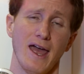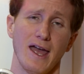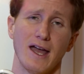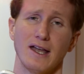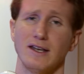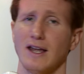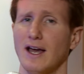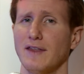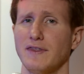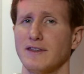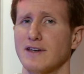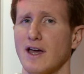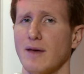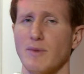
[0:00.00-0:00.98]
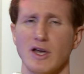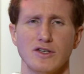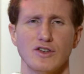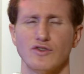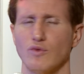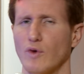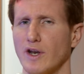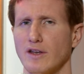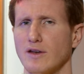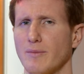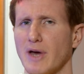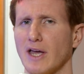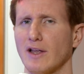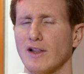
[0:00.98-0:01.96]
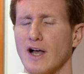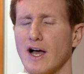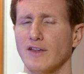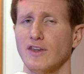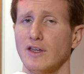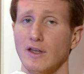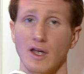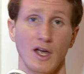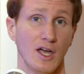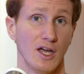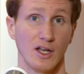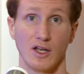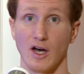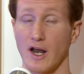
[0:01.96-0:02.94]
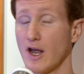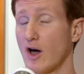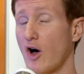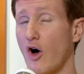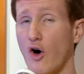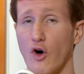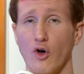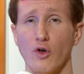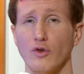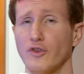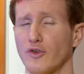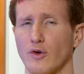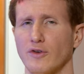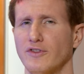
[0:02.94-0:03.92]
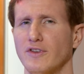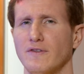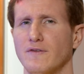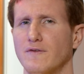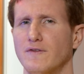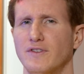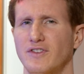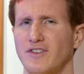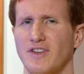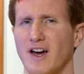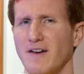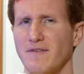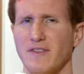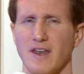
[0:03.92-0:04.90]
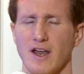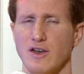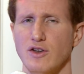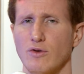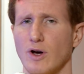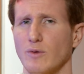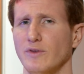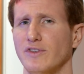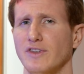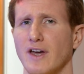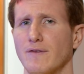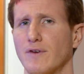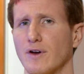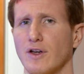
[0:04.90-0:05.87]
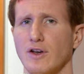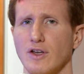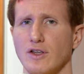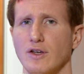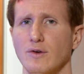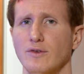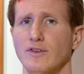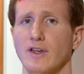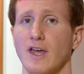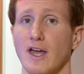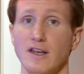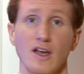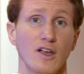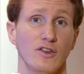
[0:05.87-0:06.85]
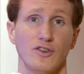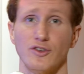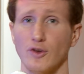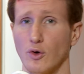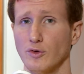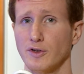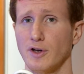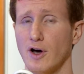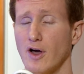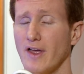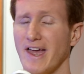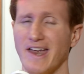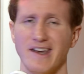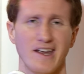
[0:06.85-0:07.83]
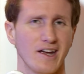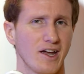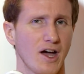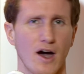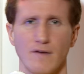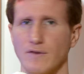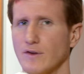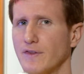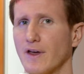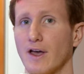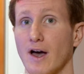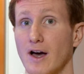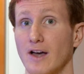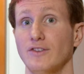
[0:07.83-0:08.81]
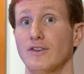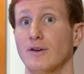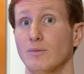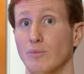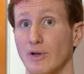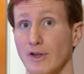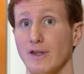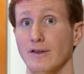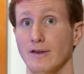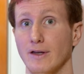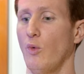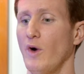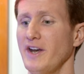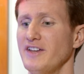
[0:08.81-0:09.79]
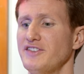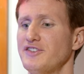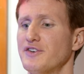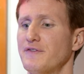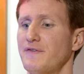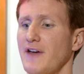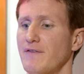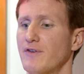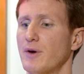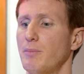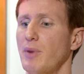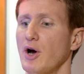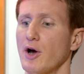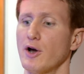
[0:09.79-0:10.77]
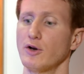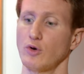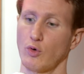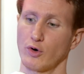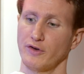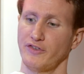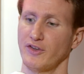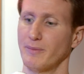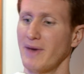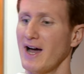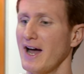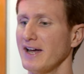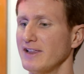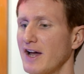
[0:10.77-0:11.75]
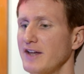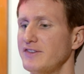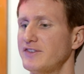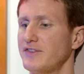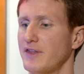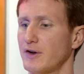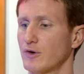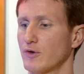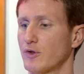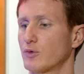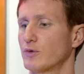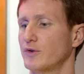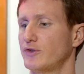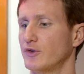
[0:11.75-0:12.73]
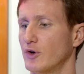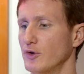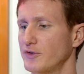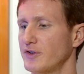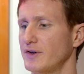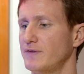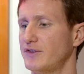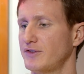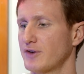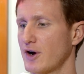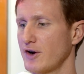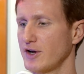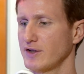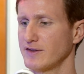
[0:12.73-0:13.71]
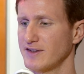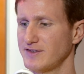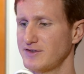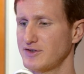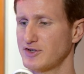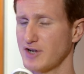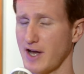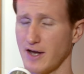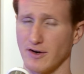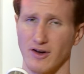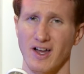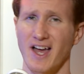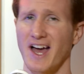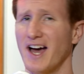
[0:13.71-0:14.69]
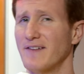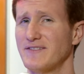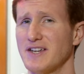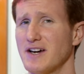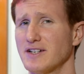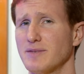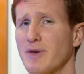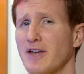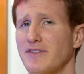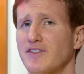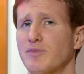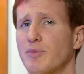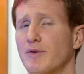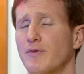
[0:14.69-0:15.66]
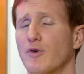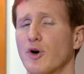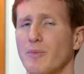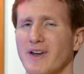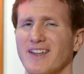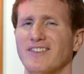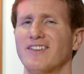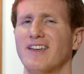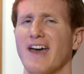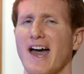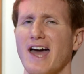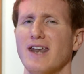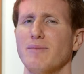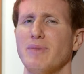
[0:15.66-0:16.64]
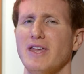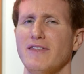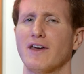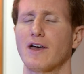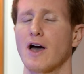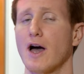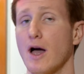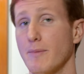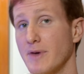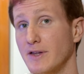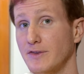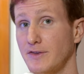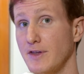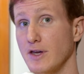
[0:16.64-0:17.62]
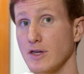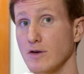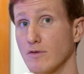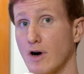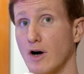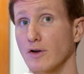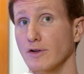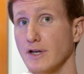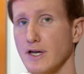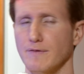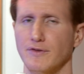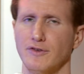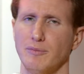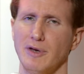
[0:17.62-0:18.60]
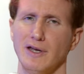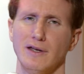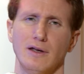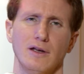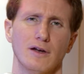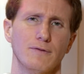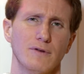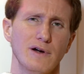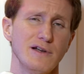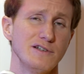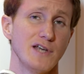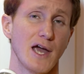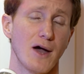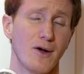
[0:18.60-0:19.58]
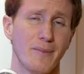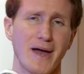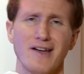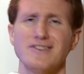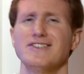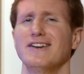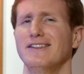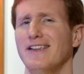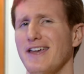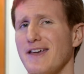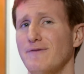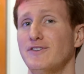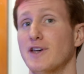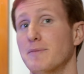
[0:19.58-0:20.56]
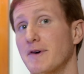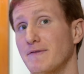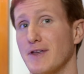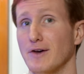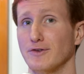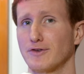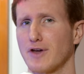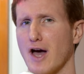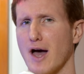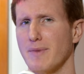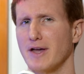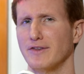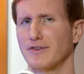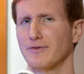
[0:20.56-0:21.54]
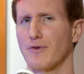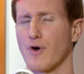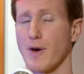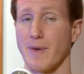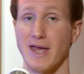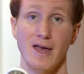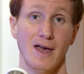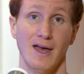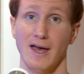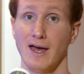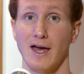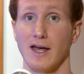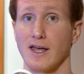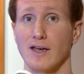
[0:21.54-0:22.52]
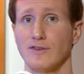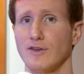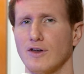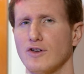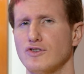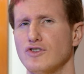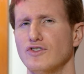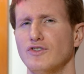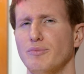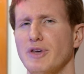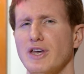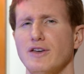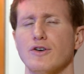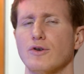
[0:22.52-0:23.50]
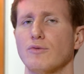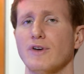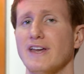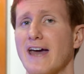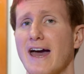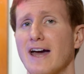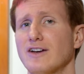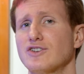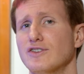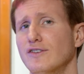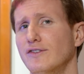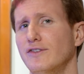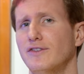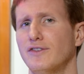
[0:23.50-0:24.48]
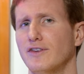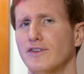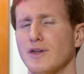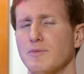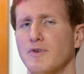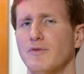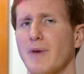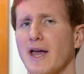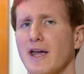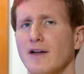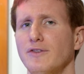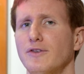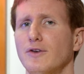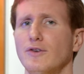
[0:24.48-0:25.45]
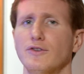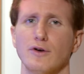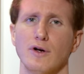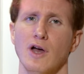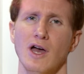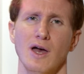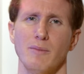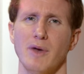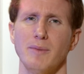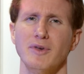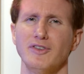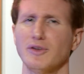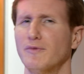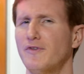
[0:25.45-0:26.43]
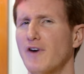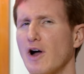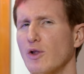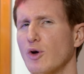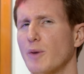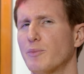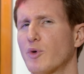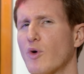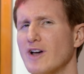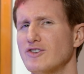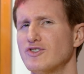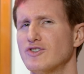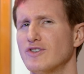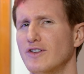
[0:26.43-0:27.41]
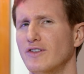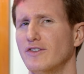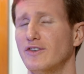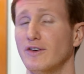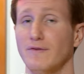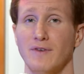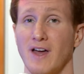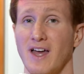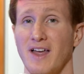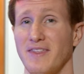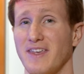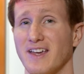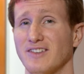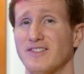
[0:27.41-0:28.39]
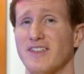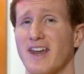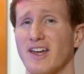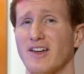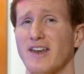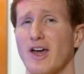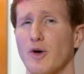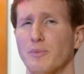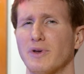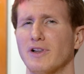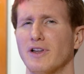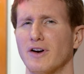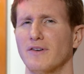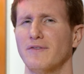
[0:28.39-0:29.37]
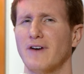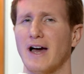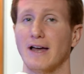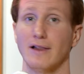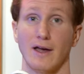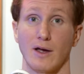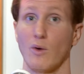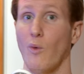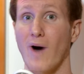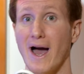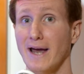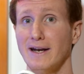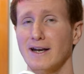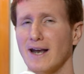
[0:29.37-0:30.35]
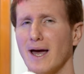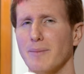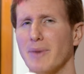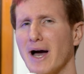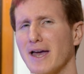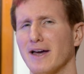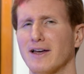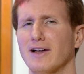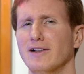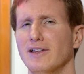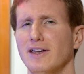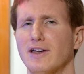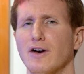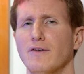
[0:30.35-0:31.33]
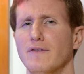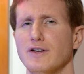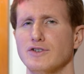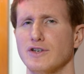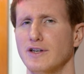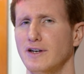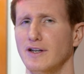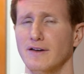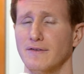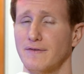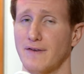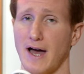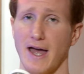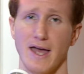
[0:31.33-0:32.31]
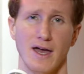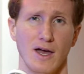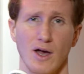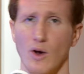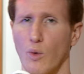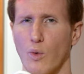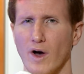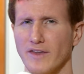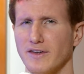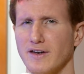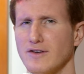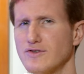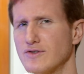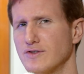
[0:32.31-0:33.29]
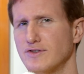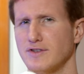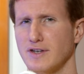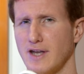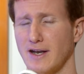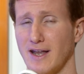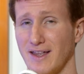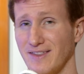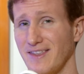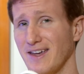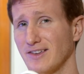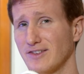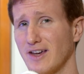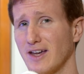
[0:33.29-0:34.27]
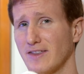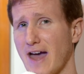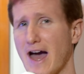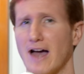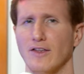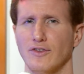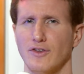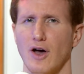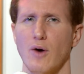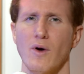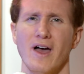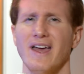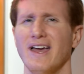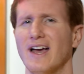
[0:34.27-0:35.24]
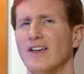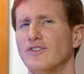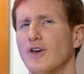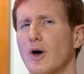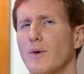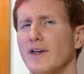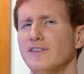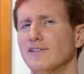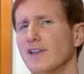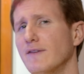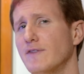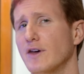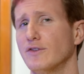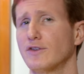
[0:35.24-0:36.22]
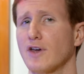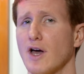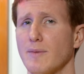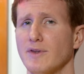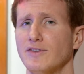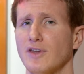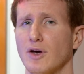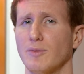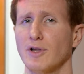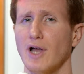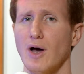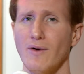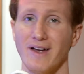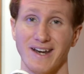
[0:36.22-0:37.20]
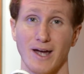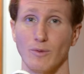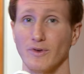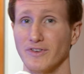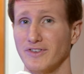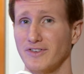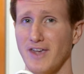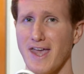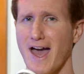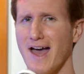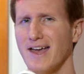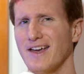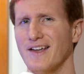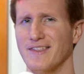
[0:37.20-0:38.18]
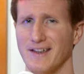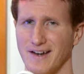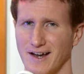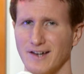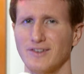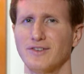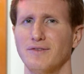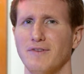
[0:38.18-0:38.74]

and at the time I just went into my closet, got a, all sorts of stuff that I knew I was never gonna use again, sold it all, and it covered the cost completely. What is your favorite part or some highlights that are the result of starting this channel? I've talked about this before, but it's gotta be the comments that you all leave. Speaking of which, how about you leave some of those comments for me? I guess it could just be your reactions to some of my answers, or maybe some follow-up questions of things that I could help clarify, like why did I buy a ColecoVision if I wasn't interested in it? Things like that. So, as always, leave those comments down below, and I will see ya in the next